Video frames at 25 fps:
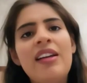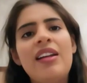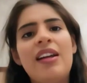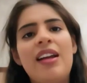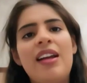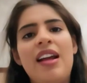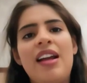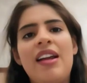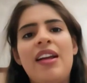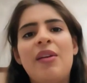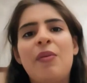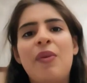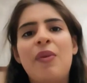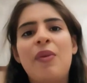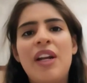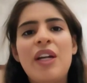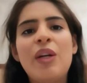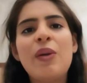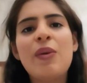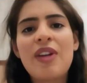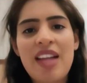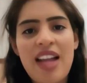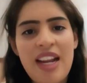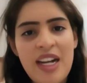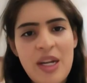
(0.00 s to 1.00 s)
I went
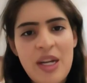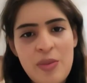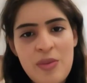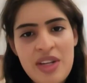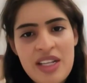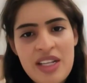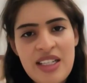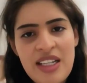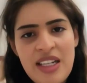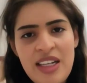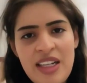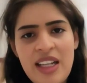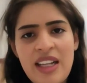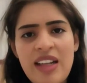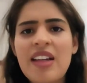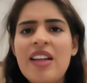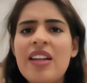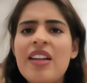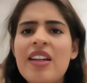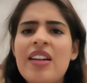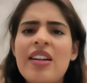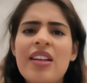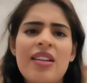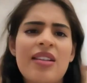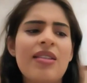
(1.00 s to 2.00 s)
to Academia Sinica.
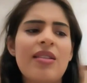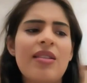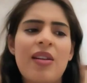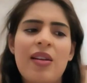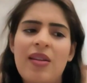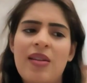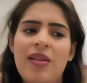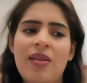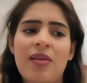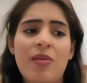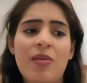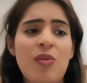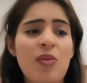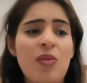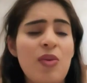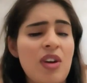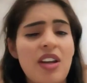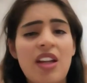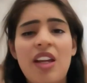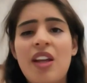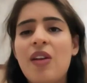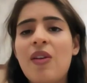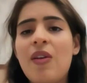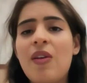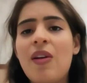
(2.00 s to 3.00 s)
It is
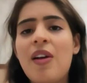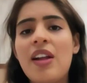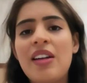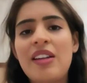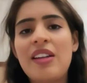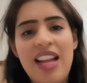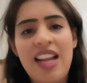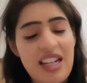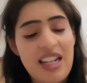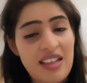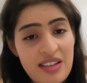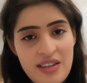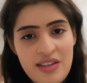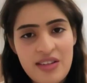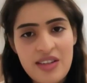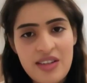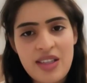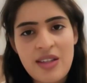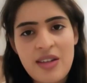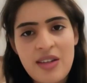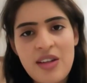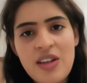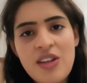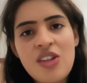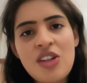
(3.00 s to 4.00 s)
working on cancer
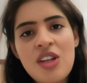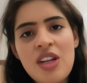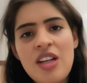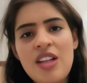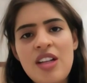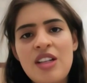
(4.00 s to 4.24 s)
research.